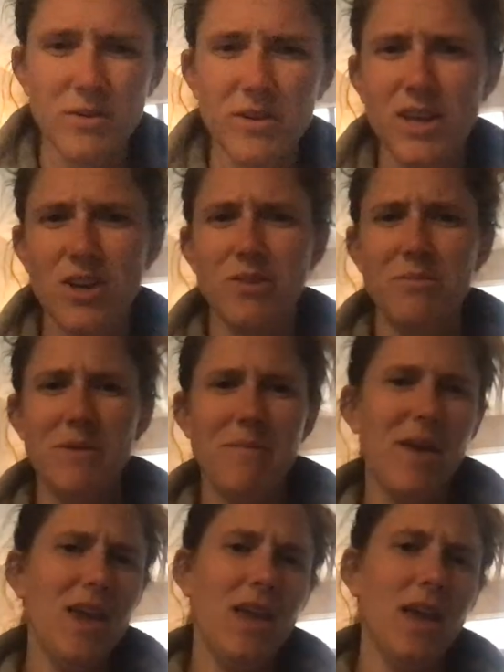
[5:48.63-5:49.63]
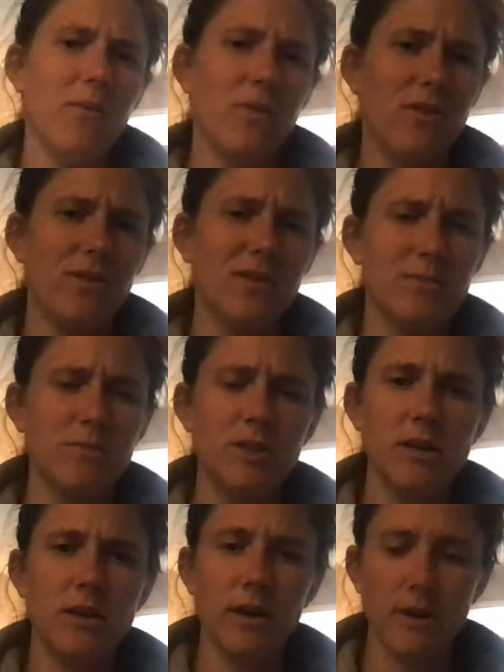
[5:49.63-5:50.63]
they could be making with all this
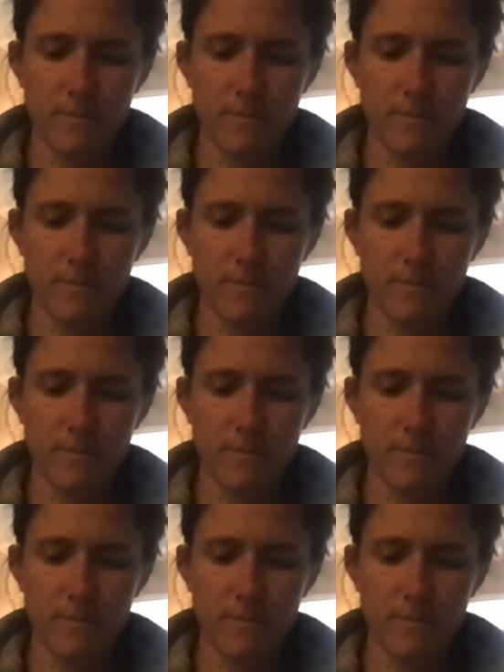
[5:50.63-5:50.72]
material.